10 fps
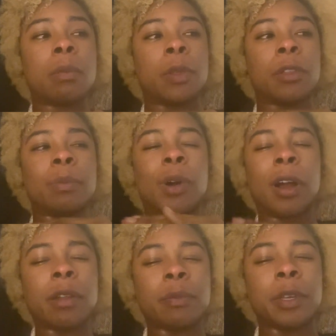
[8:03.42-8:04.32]
But then
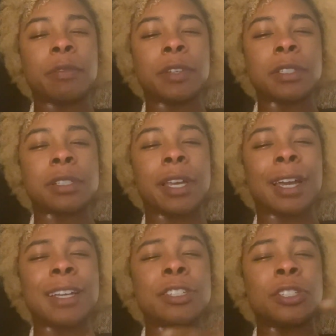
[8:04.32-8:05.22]
part of me feels like
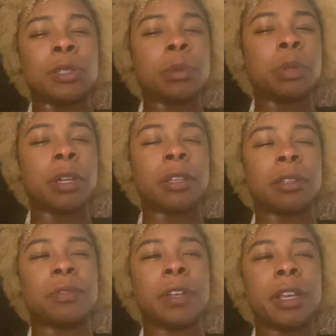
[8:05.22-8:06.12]
I should put it in
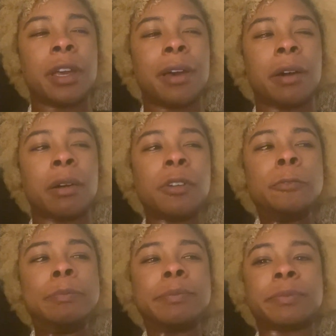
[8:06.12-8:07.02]
the video
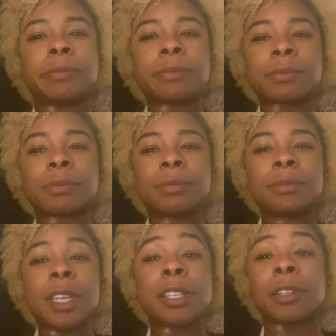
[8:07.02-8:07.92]

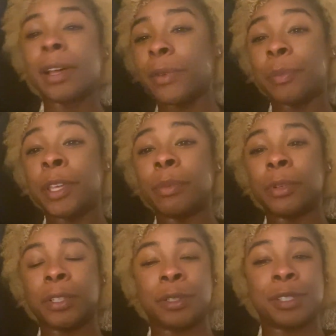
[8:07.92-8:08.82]
so that when
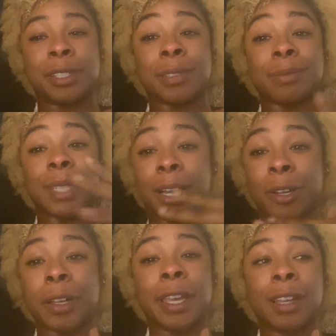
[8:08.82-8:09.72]
people lose it, not
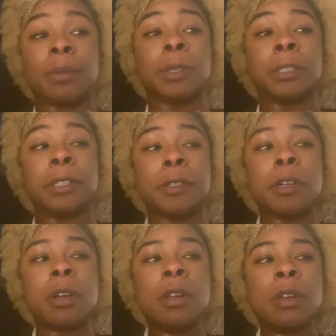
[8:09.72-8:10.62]
on camera,
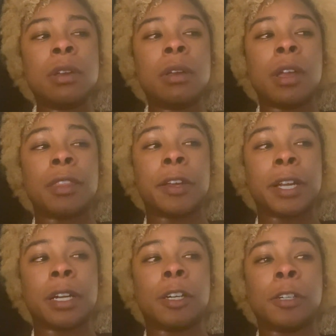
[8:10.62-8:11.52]
and
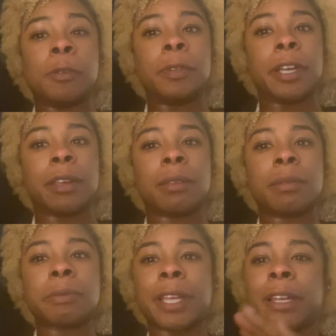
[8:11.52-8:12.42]
they're at home, like
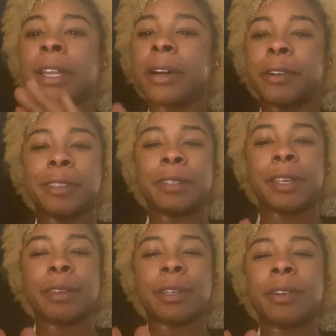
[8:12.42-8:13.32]
they know,
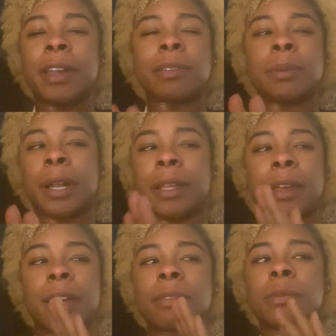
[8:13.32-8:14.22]
like you know, everybody
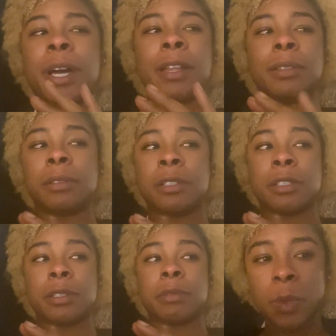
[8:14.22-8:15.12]
everybody
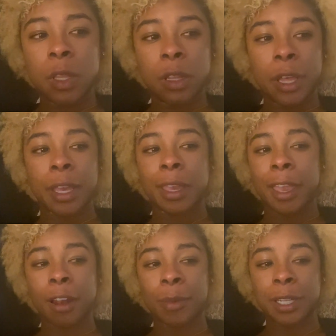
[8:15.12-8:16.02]
loses it like
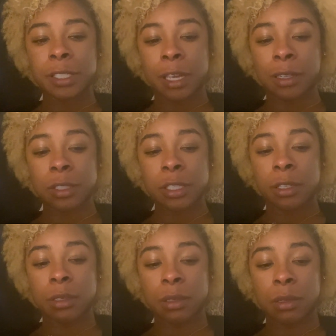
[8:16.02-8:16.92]
Hannah Montana
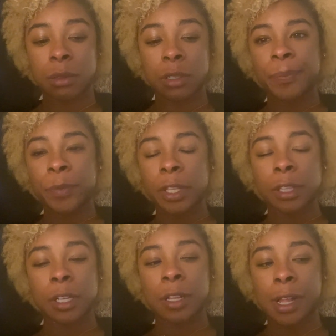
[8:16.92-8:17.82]
said in
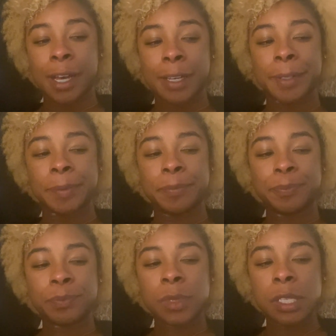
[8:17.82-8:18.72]
The Climb,
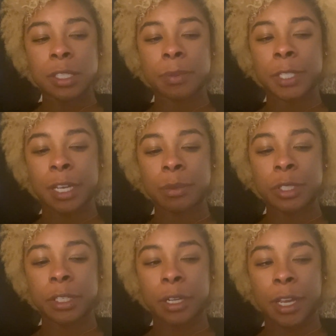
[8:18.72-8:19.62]
sometimes
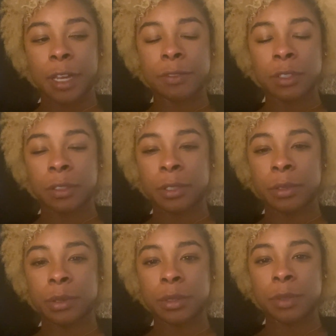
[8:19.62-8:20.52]
you're gonna have to
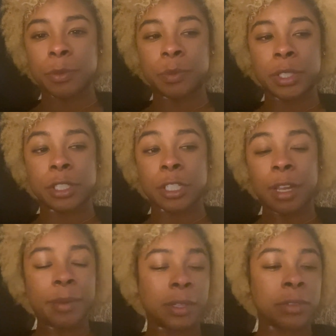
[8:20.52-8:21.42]
lose. But bitch,
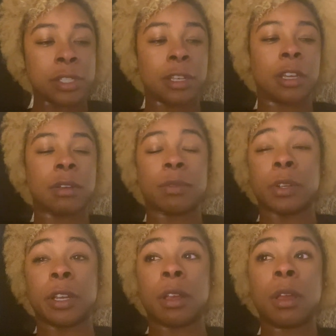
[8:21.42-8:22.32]
I've been losing
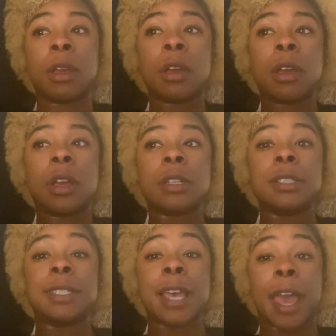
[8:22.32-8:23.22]
every
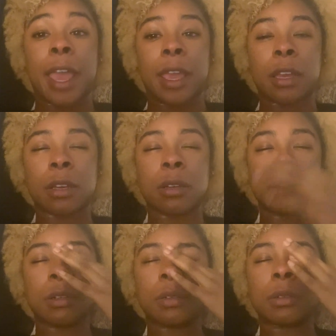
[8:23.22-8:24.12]
day.
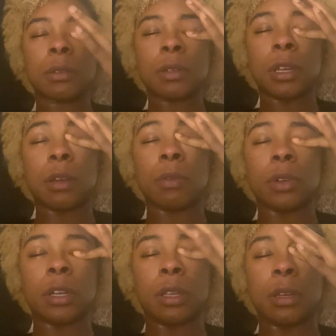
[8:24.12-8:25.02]

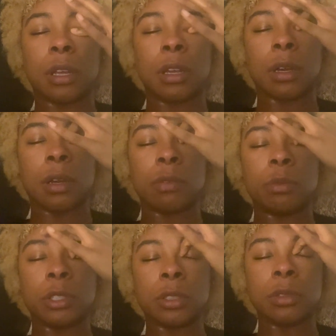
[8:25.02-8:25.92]
Every day I've
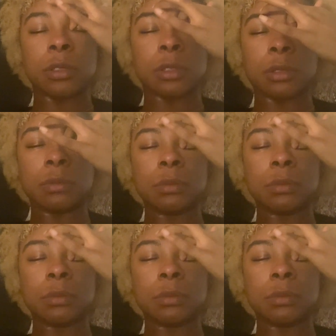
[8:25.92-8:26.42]
been losing.